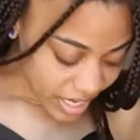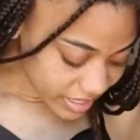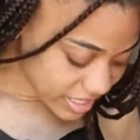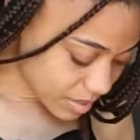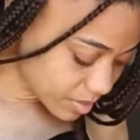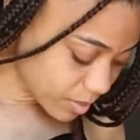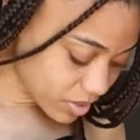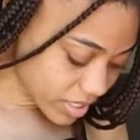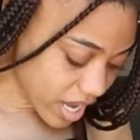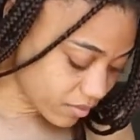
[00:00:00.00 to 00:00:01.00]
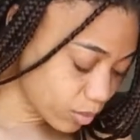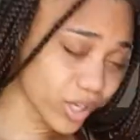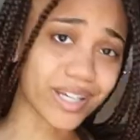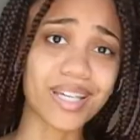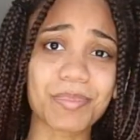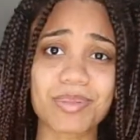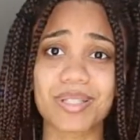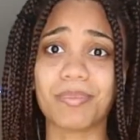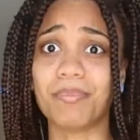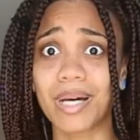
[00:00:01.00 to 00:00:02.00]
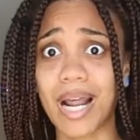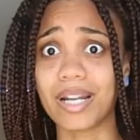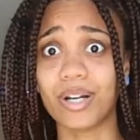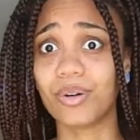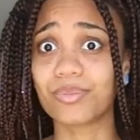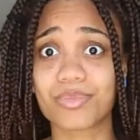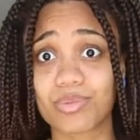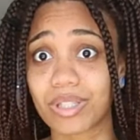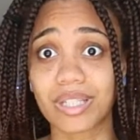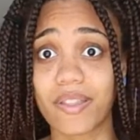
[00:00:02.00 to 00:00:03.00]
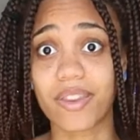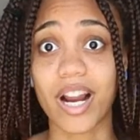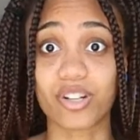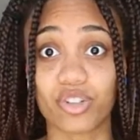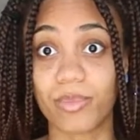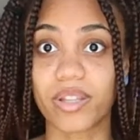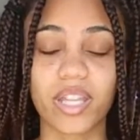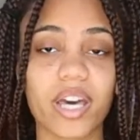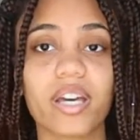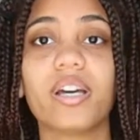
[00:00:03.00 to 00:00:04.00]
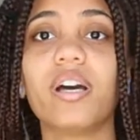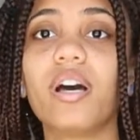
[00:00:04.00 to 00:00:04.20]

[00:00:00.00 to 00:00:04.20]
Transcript: I guess I'm supposed to have more hips, but I don't. It's really nothing I can do about that.